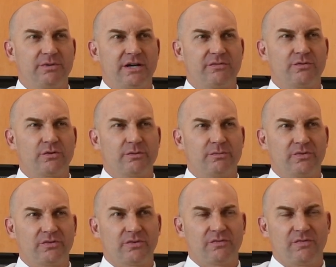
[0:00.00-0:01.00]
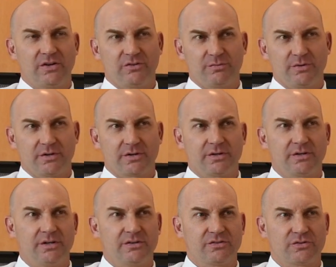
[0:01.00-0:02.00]
platforms, Facebook,
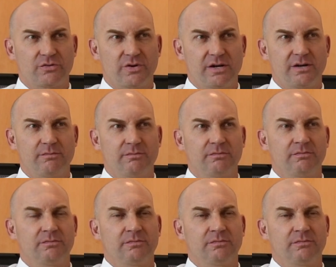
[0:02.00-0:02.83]
Instagram,